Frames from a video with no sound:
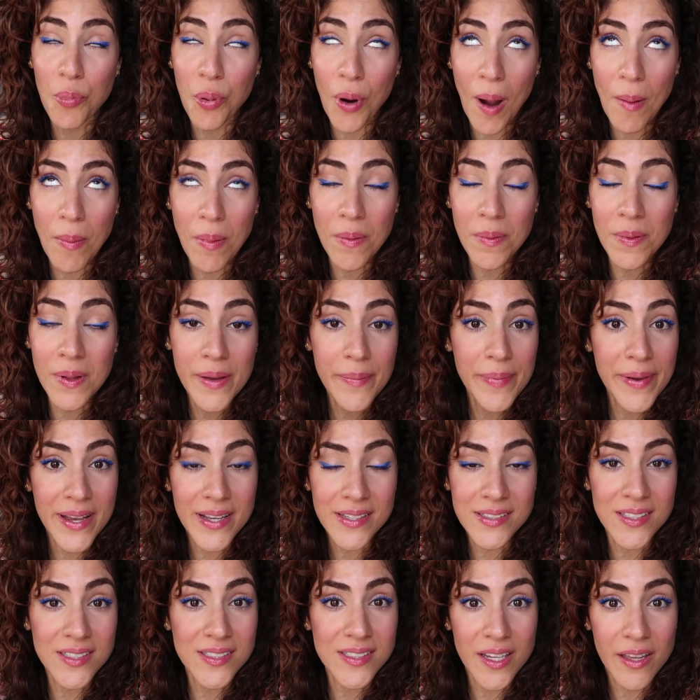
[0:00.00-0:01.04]
probably
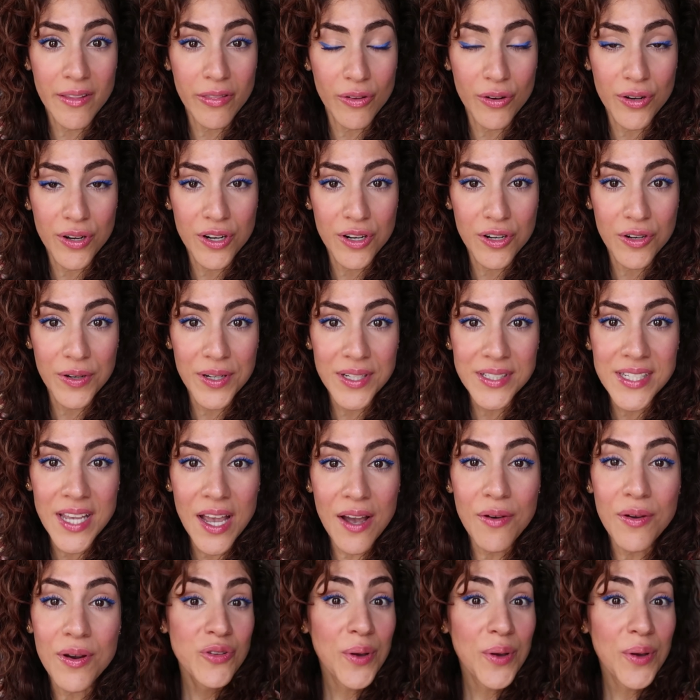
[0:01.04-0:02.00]
because it's like 30 degrees out.